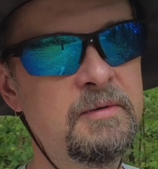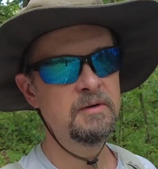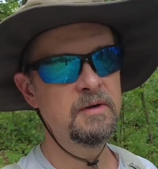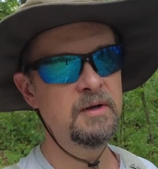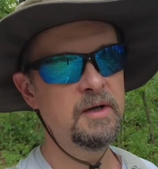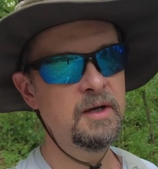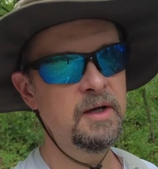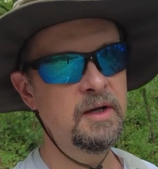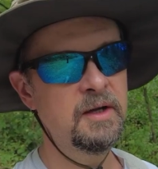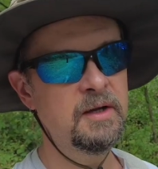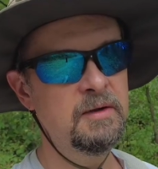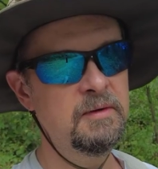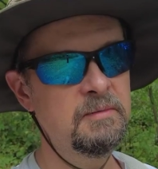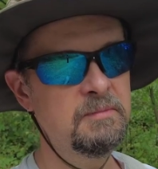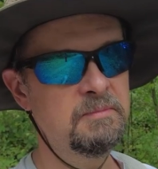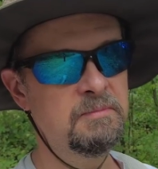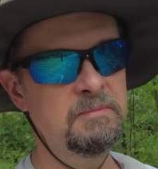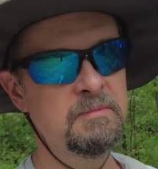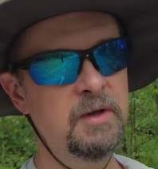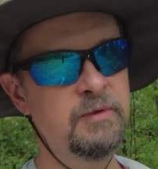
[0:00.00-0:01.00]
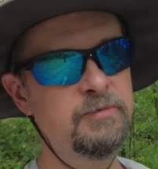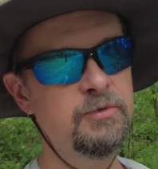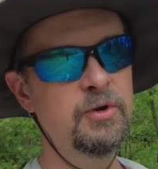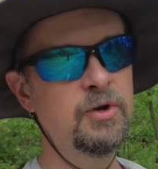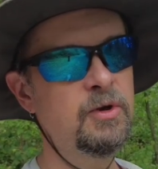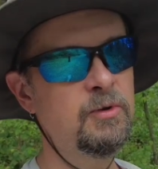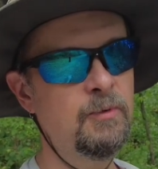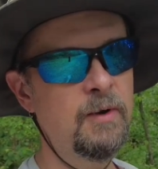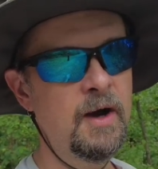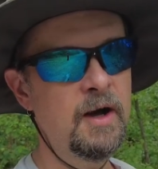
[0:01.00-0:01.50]
And if you're
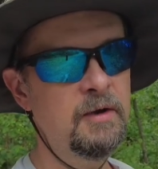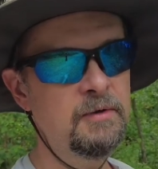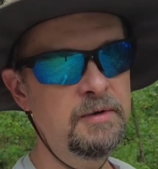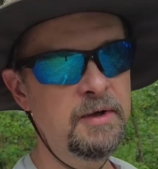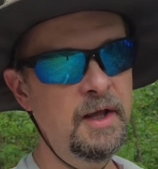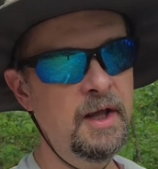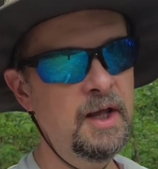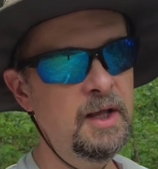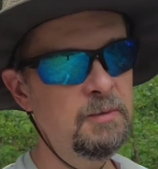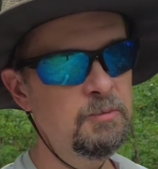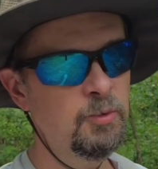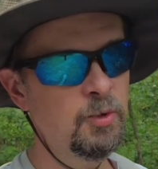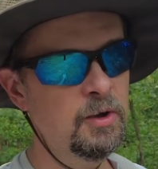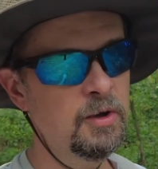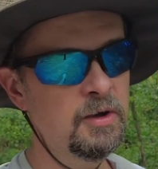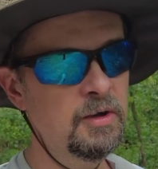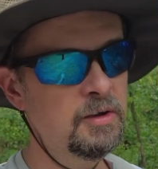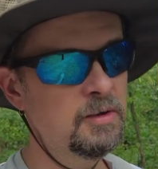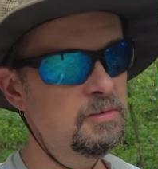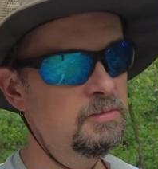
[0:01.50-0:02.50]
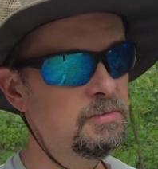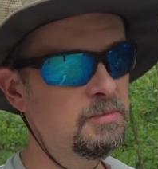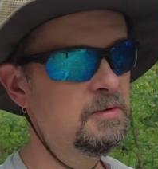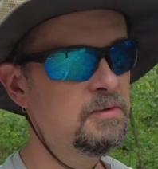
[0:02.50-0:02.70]
in a wild game where